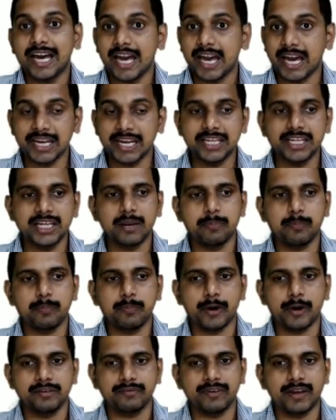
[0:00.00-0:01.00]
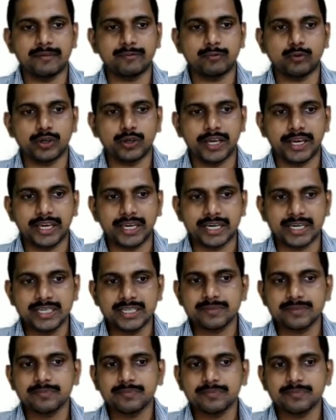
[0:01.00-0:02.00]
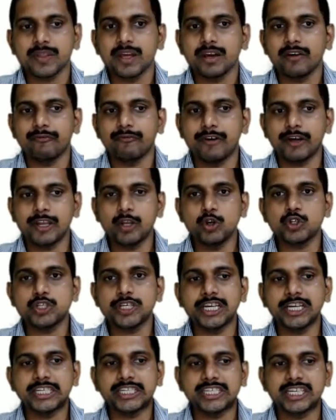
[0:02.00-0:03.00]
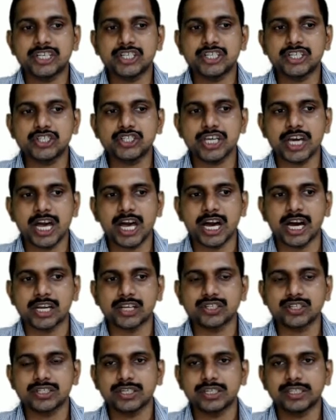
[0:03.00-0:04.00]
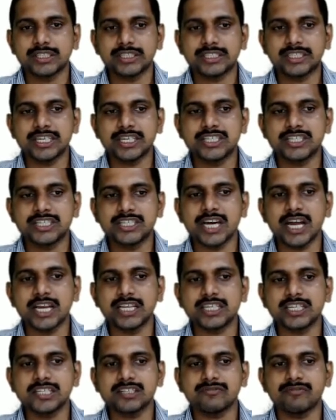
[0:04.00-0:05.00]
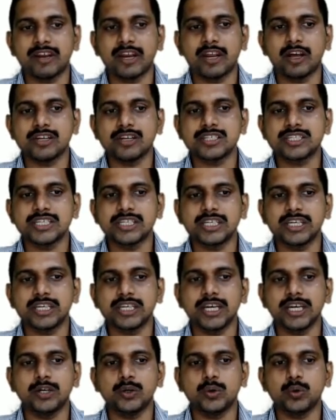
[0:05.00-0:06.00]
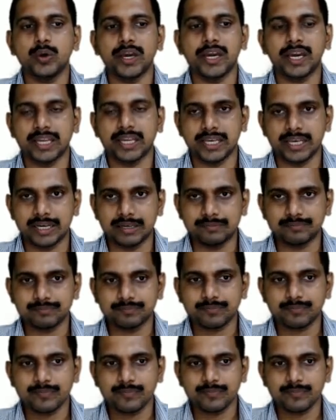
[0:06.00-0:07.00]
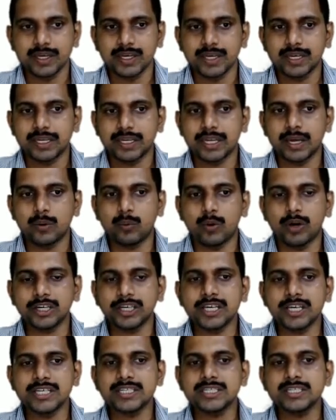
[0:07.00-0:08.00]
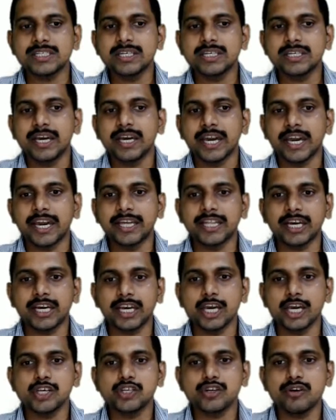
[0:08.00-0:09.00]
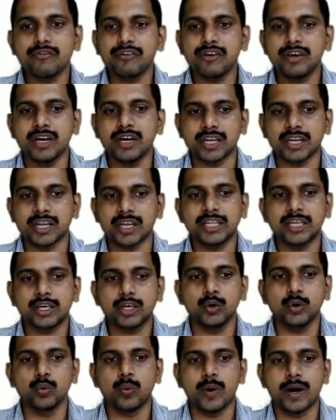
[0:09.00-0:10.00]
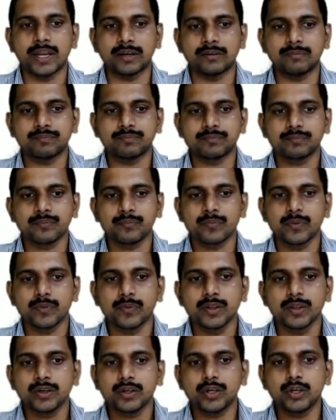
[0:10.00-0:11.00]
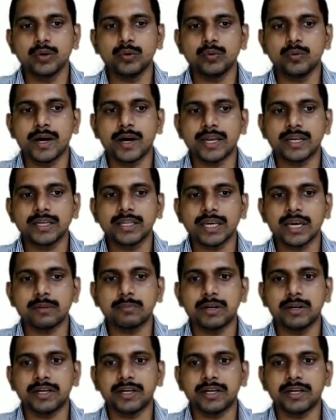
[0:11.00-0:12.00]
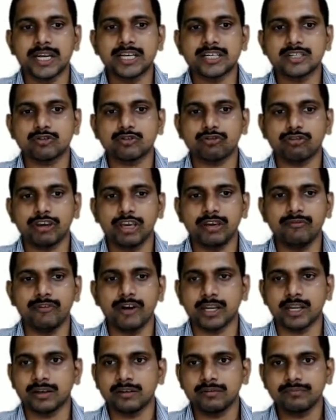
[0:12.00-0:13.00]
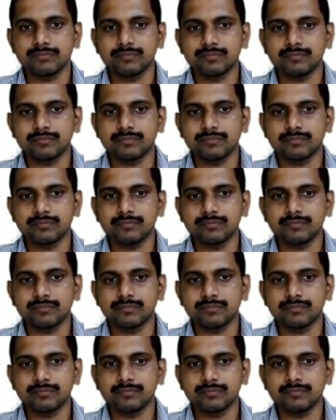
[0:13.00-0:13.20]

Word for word: another point we have to take is when you say discharge discharge is velocity into area now what is in the case of here in the q1 q1 can be written as v1